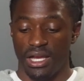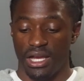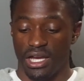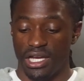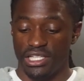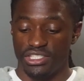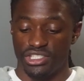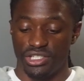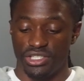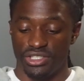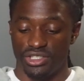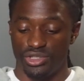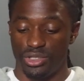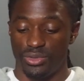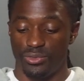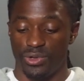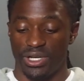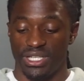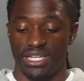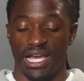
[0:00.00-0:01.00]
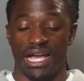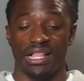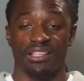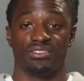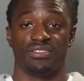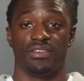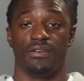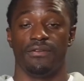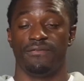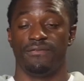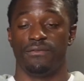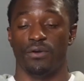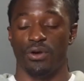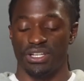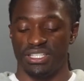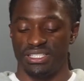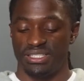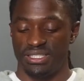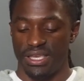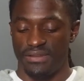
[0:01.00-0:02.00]
one hundred twenty-one dollars and
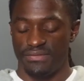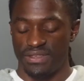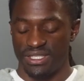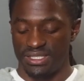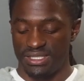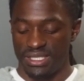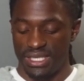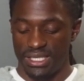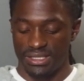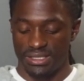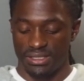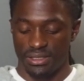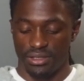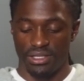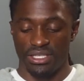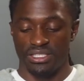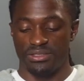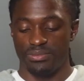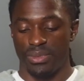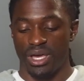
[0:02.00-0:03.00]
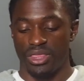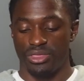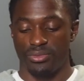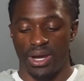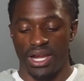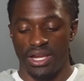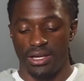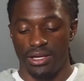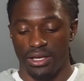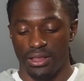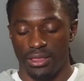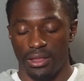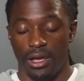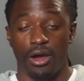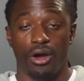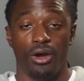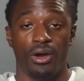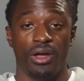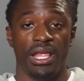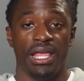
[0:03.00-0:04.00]
forty-seven cents. So this month right here
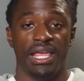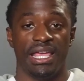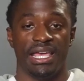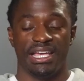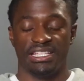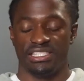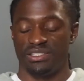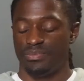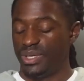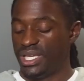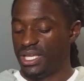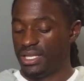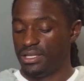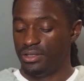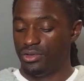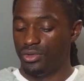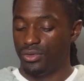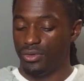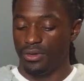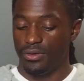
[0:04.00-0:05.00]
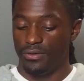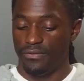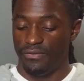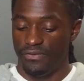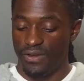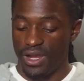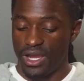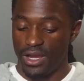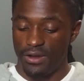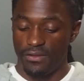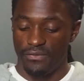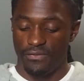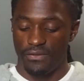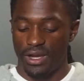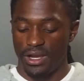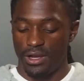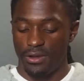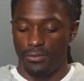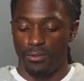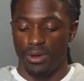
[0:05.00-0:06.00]
alone has been doing very,
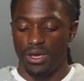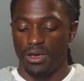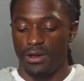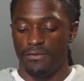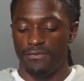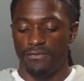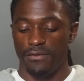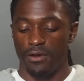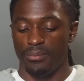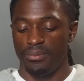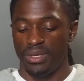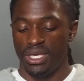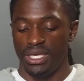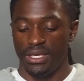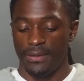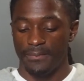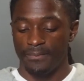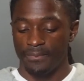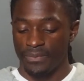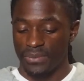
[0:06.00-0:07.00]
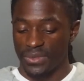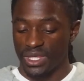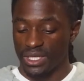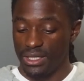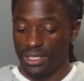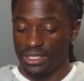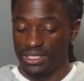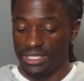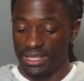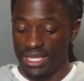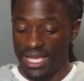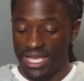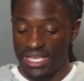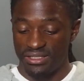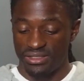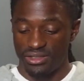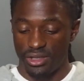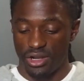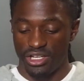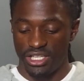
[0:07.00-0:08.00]
very well for me. Uh, the
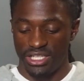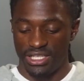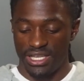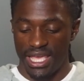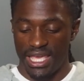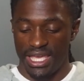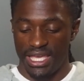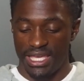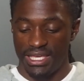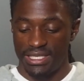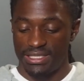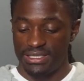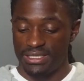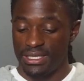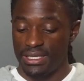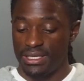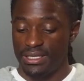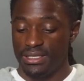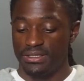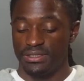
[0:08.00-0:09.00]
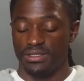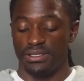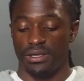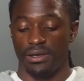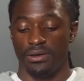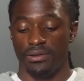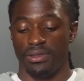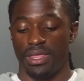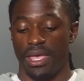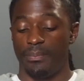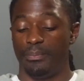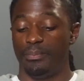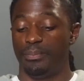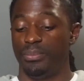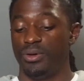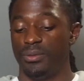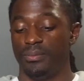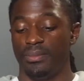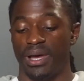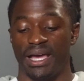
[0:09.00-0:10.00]
last thirty days, so that
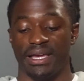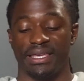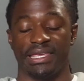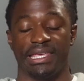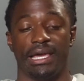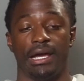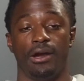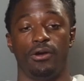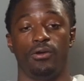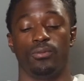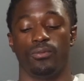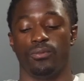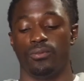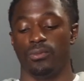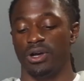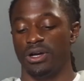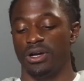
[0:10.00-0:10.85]
put my account